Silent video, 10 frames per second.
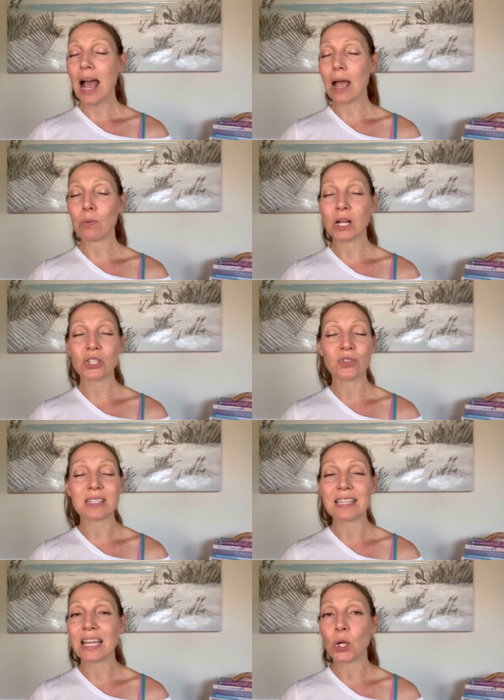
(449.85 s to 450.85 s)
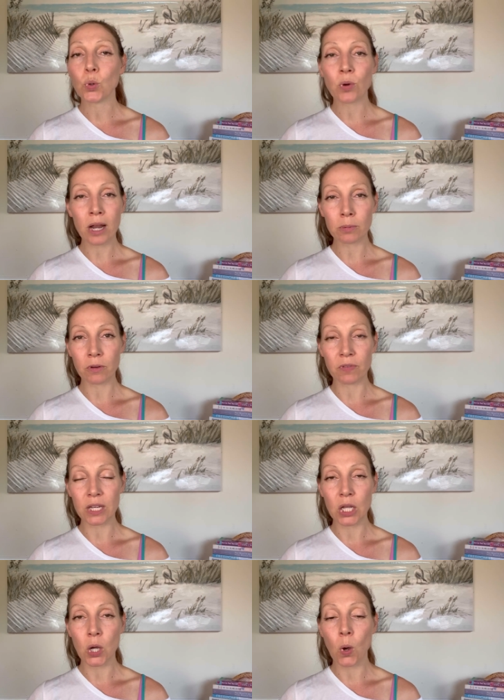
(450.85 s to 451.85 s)
I watched this incredible
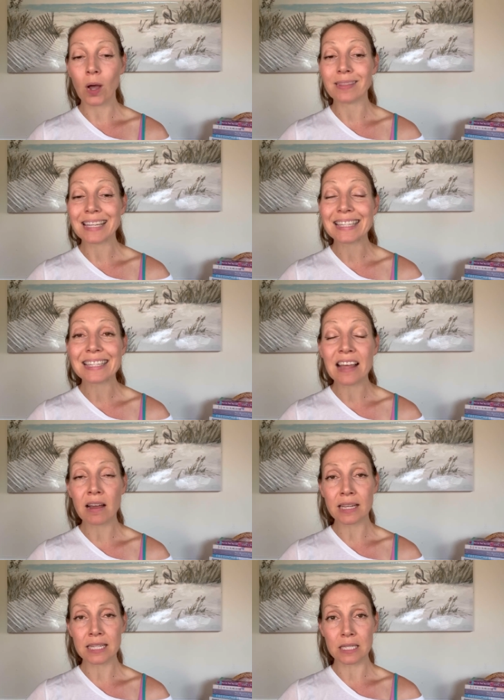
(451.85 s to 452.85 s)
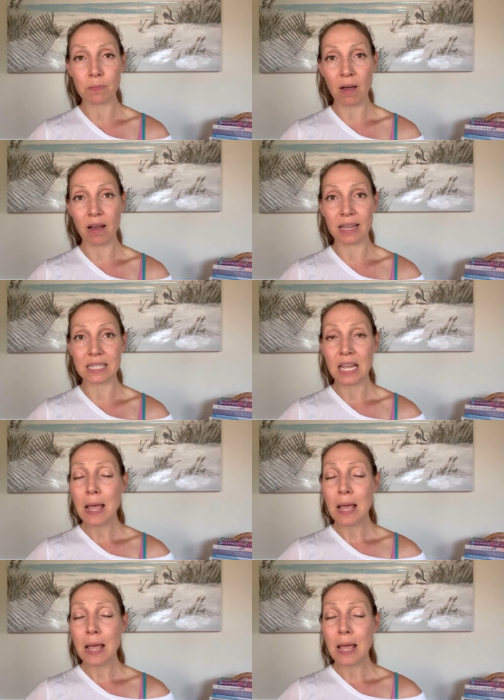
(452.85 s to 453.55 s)
video on the science behind